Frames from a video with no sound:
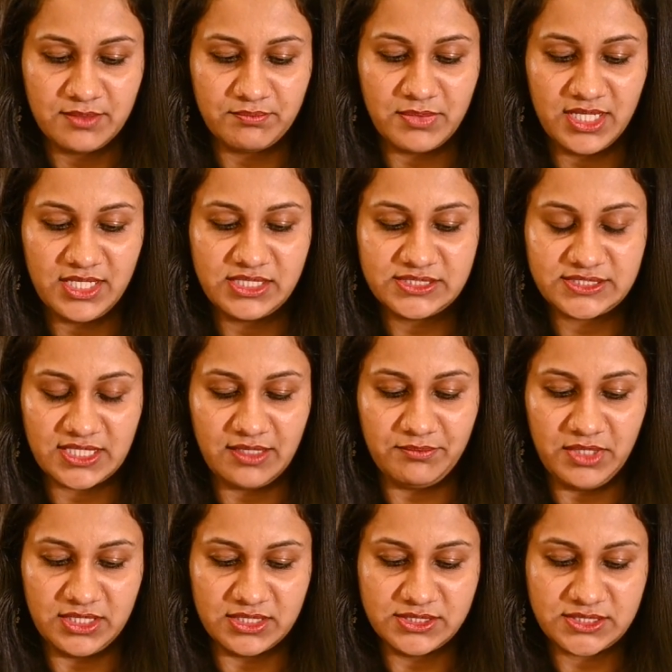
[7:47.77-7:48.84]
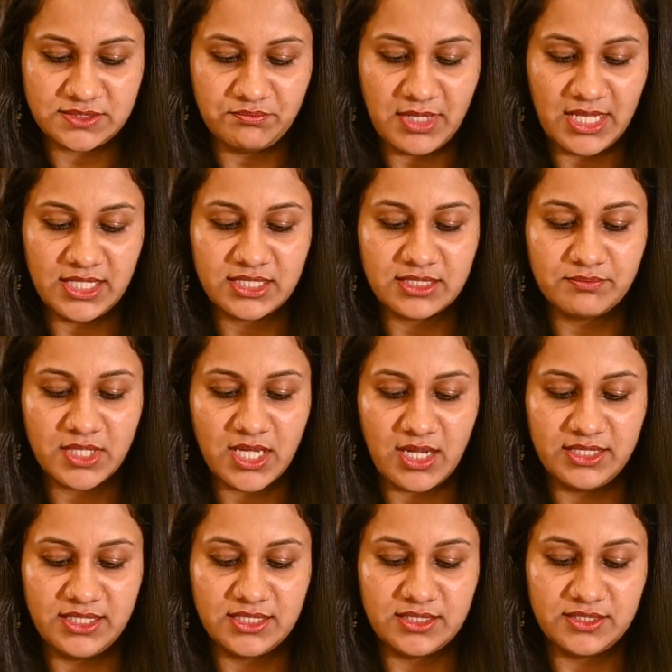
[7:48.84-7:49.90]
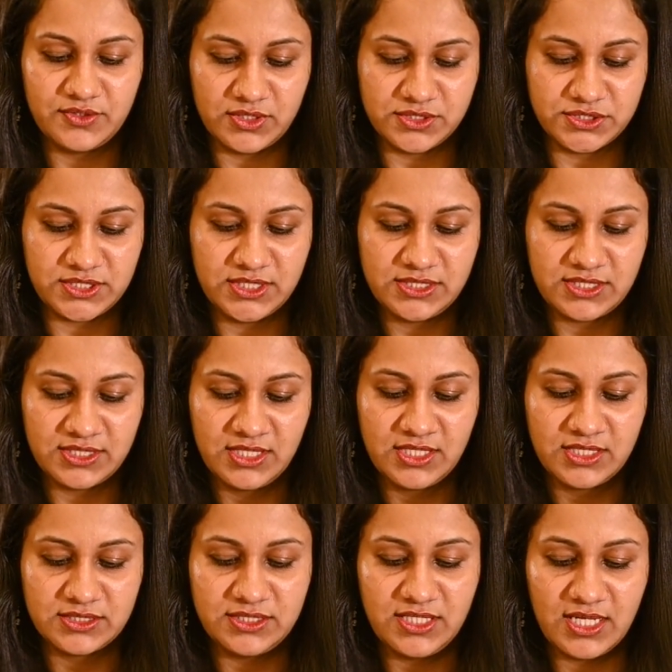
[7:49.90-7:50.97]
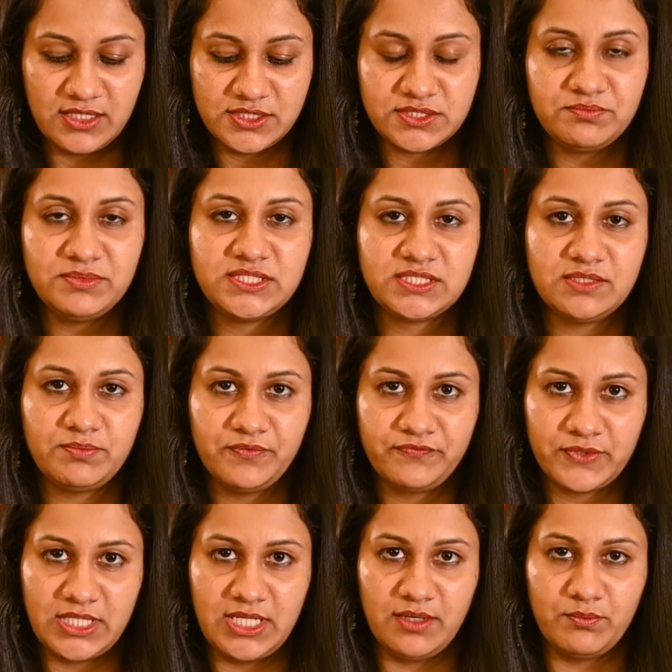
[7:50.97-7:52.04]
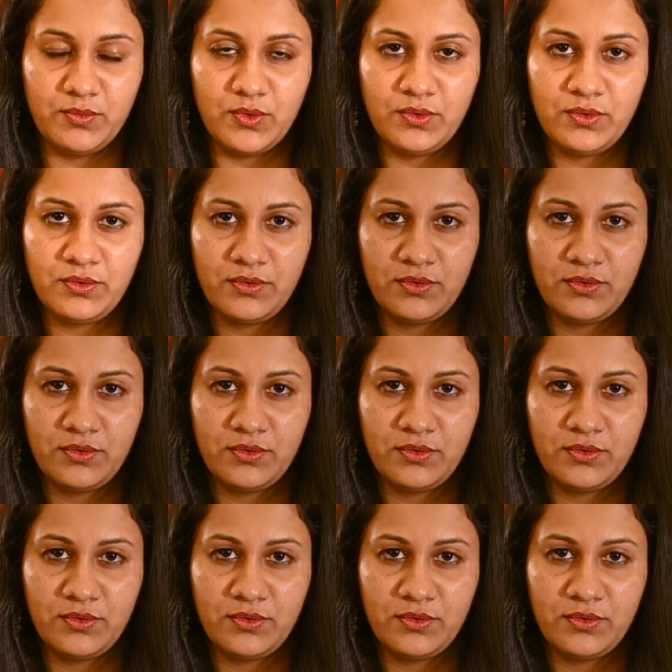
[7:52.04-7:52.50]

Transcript: by His Eminence Malcolm Cardinal Ranjith, the Archbishop of Colombo.